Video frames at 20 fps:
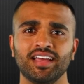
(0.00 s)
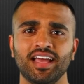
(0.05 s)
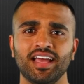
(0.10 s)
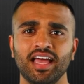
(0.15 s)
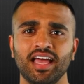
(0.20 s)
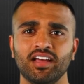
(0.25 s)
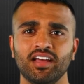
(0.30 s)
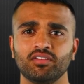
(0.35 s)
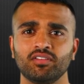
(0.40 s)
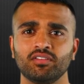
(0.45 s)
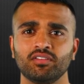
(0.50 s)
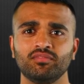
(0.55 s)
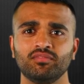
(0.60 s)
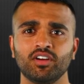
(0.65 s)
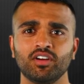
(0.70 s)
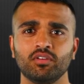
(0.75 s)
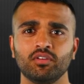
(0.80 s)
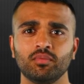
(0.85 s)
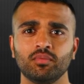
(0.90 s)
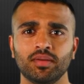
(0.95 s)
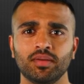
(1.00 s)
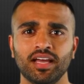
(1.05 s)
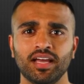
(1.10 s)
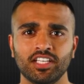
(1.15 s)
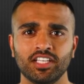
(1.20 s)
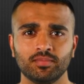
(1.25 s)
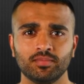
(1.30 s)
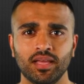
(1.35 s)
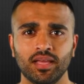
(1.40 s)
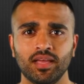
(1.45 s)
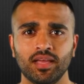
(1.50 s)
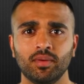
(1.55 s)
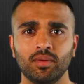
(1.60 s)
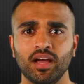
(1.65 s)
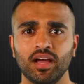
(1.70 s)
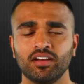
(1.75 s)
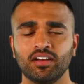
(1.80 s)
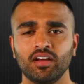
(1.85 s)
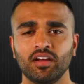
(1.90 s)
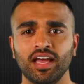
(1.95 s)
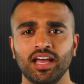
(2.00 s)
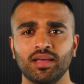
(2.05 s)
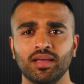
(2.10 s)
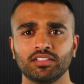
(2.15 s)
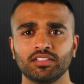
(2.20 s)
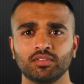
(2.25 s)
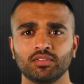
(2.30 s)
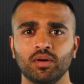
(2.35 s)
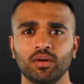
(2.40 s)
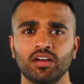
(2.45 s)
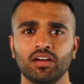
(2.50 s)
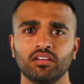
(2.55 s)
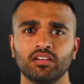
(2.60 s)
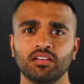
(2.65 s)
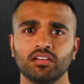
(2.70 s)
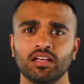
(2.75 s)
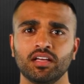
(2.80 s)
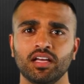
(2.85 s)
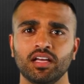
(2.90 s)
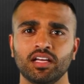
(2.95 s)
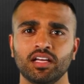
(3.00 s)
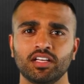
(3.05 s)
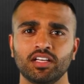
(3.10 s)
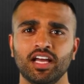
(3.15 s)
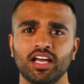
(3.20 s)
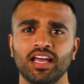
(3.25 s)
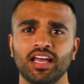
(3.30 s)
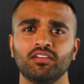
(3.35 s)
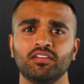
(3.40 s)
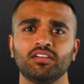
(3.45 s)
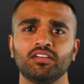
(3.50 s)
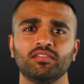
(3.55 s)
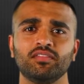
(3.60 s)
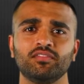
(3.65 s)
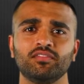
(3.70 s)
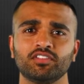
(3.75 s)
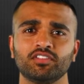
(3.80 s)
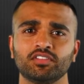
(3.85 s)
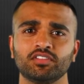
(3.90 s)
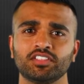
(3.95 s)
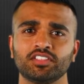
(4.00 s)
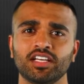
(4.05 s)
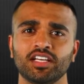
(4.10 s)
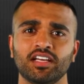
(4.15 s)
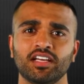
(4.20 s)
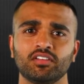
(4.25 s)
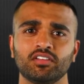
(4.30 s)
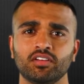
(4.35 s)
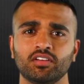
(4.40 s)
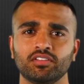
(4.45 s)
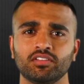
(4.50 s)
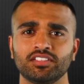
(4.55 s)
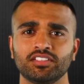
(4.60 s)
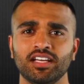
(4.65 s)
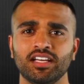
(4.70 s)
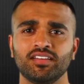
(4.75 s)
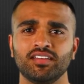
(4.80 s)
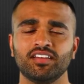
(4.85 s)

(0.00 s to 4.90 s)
Angular, Vue, PHP, Python apps as well. Check out the official site to understand the